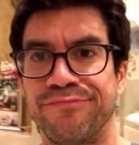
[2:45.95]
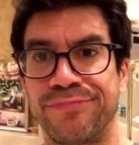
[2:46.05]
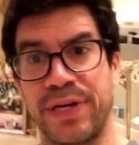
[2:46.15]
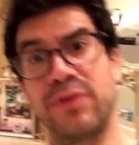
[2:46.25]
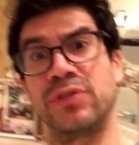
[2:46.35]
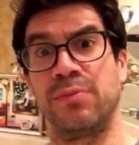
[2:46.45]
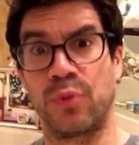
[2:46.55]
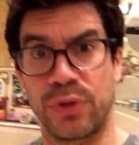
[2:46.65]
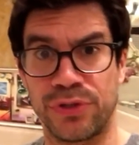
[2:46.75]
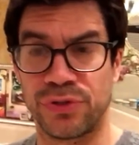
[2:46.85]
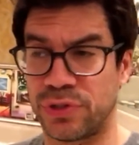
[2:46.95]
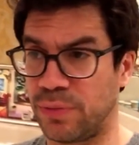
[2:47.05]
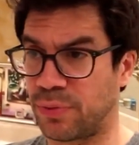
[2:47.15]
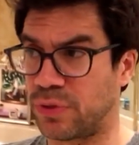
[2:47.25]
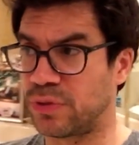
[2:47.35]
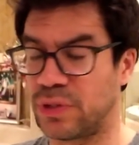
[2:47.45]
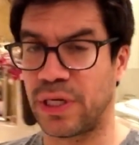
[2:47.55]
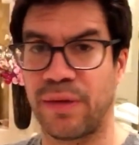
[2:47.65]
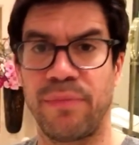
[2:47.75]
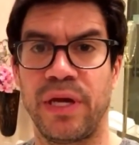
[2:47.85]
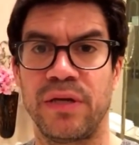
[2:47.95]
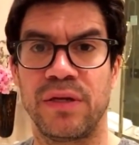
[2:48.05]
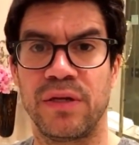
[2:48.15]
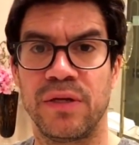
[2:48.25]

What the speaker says: that was a more interesting person than I met.